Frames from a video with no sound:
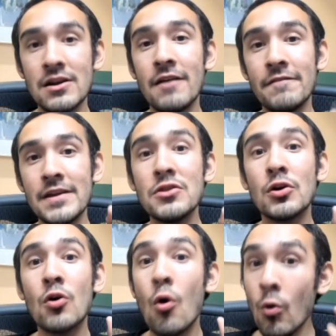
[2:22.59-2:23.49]
off in the
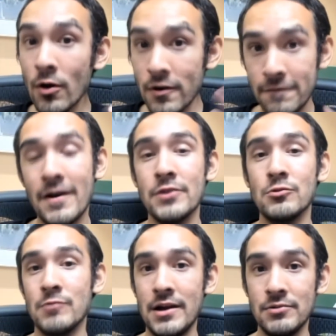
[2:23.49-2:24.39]

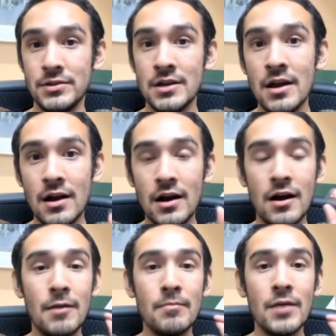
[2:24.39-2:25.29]
quarterfinal round
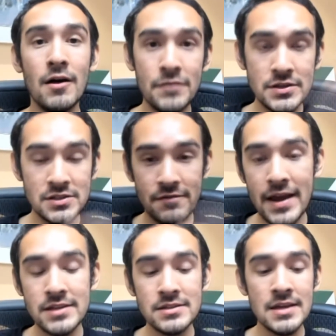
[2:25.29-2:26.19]
of this
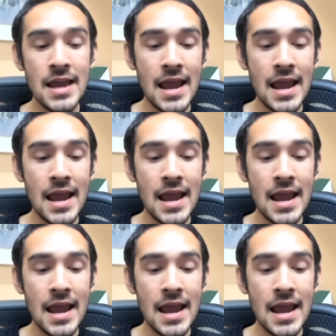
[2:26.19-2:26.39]
event,